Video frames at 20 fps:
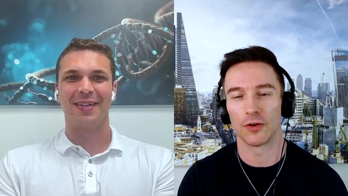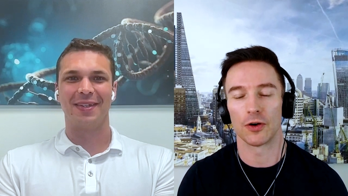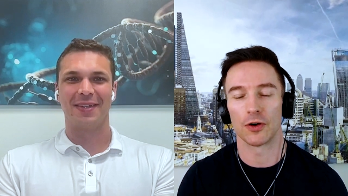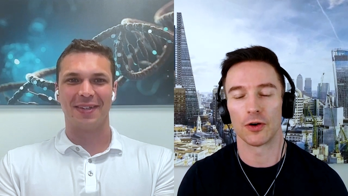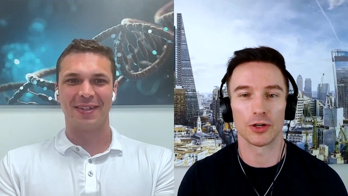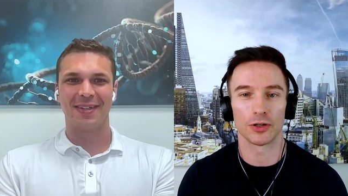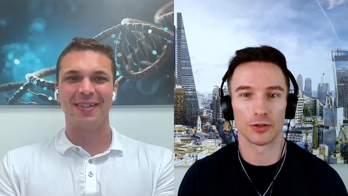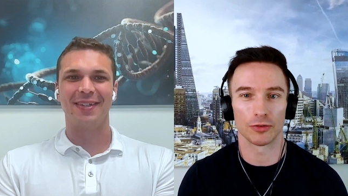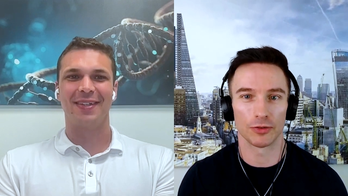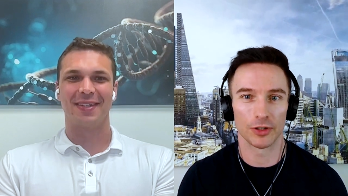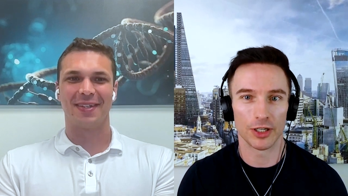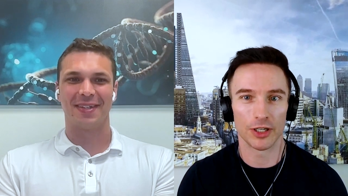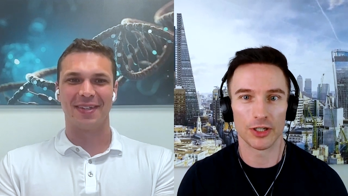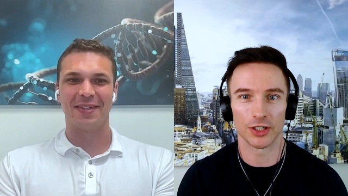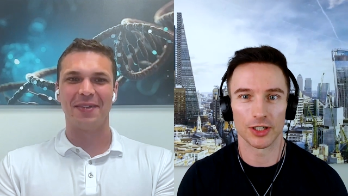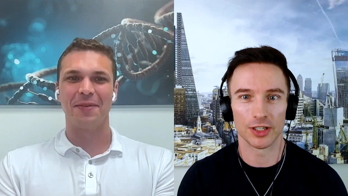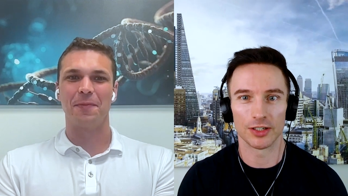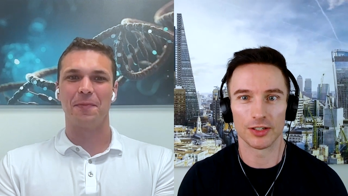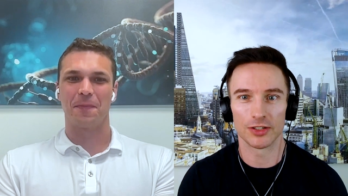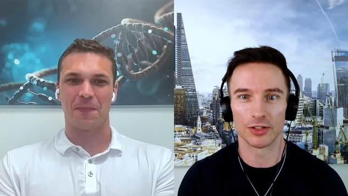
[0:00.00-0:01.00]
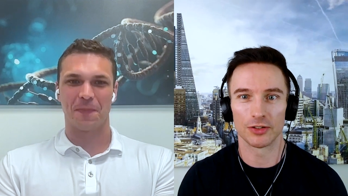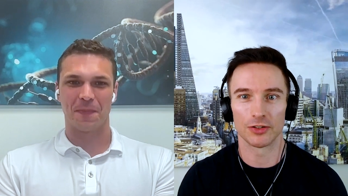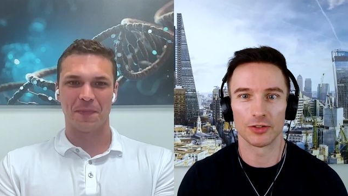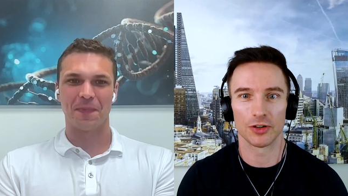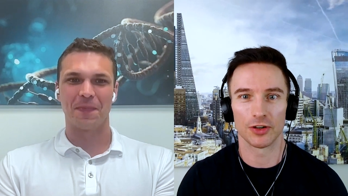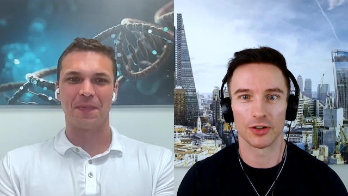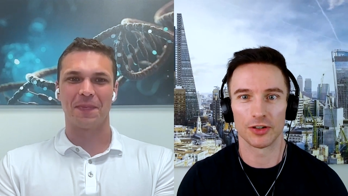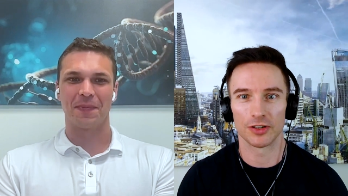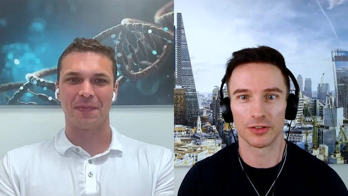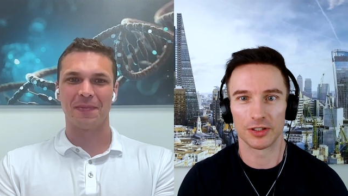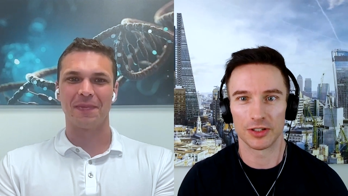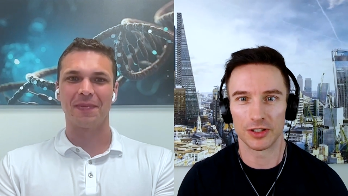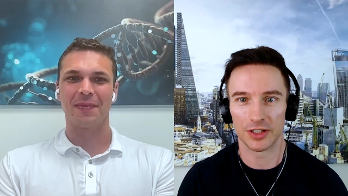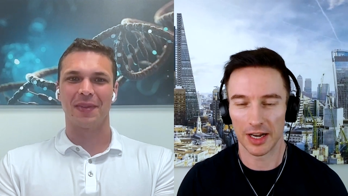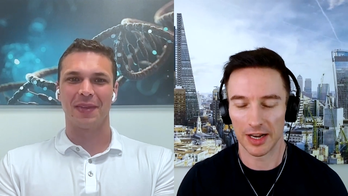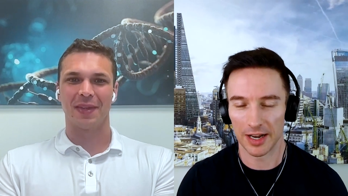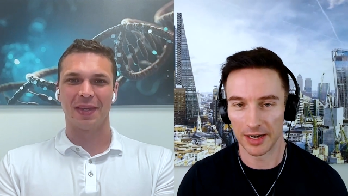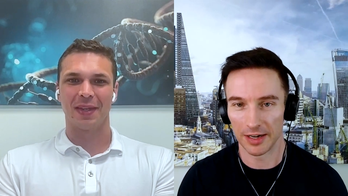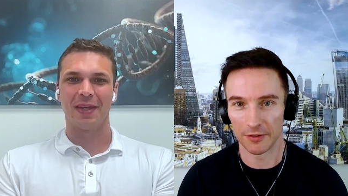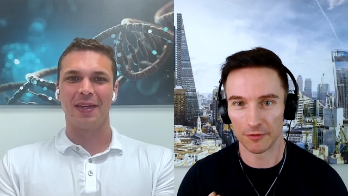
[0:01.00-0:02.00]
Speaker 1: the FoxO three gene, so you're trying to
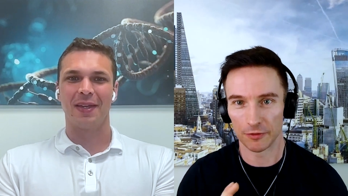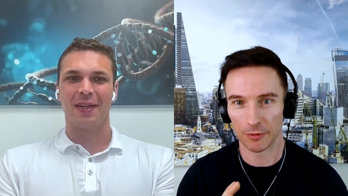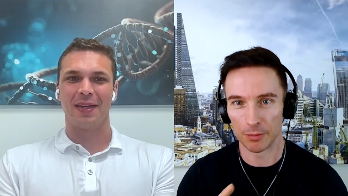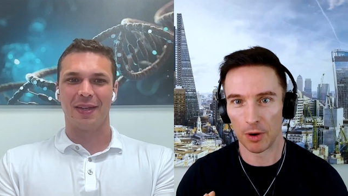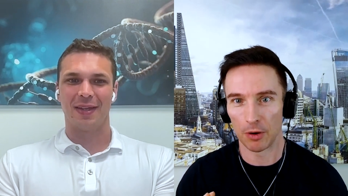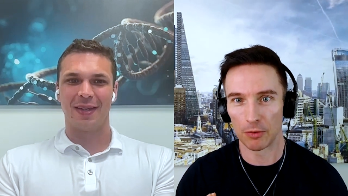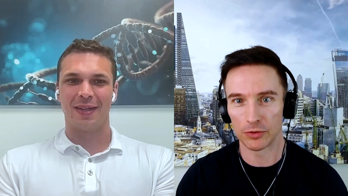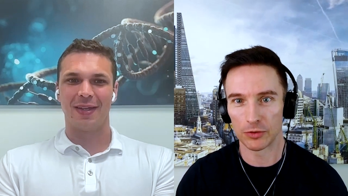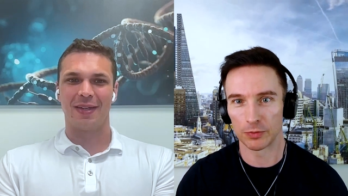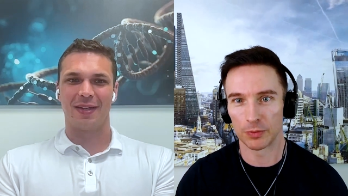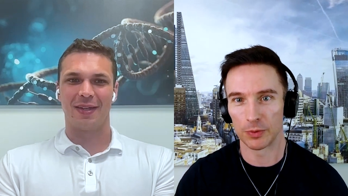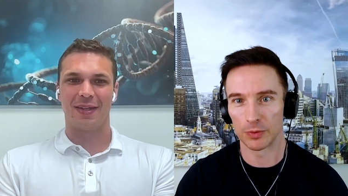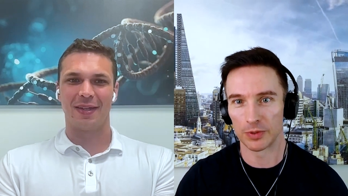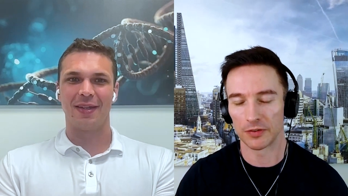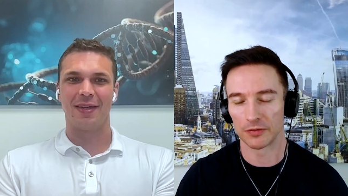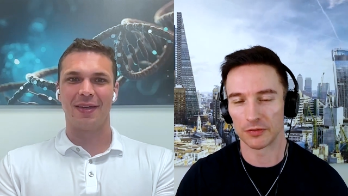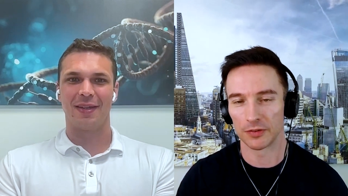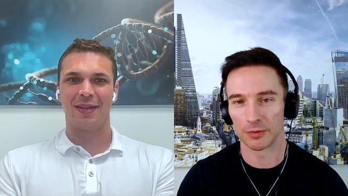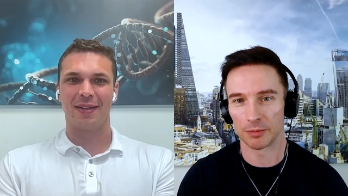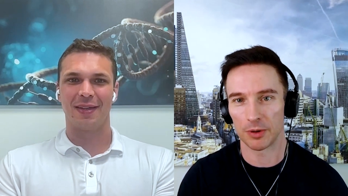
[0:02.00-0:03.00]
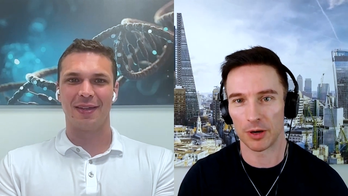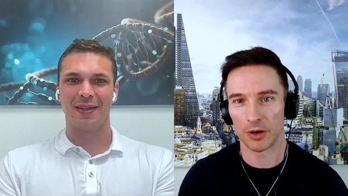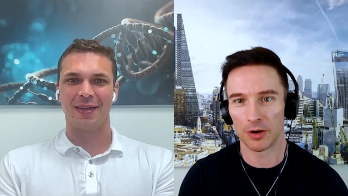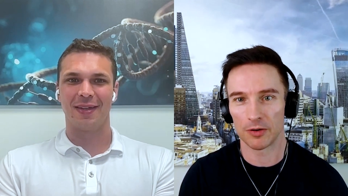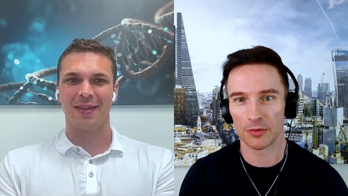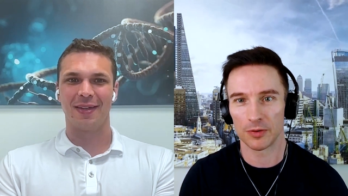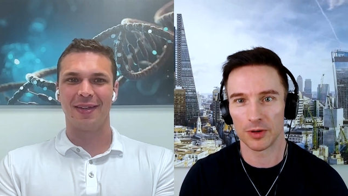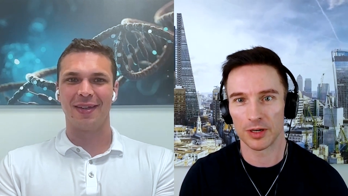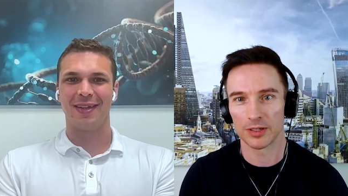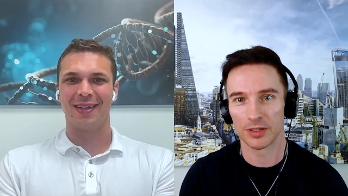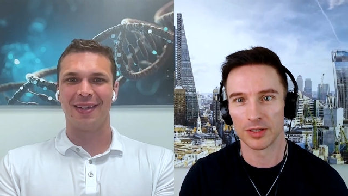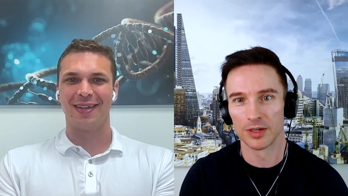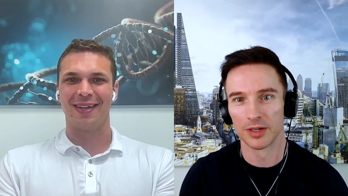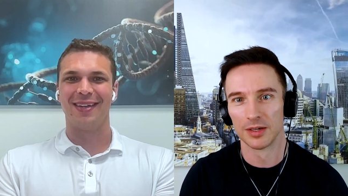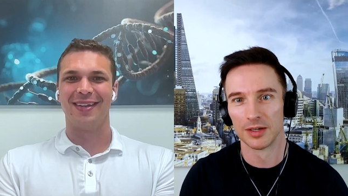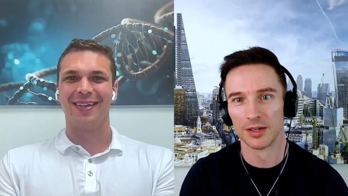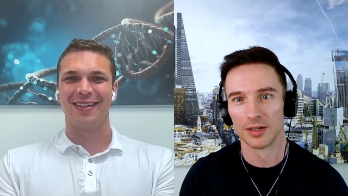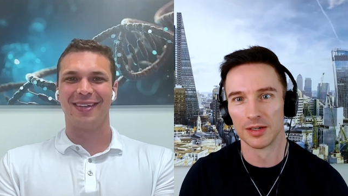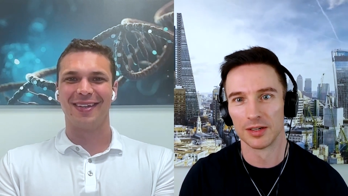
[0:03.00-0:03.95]
get, hit it from multiple different pathways.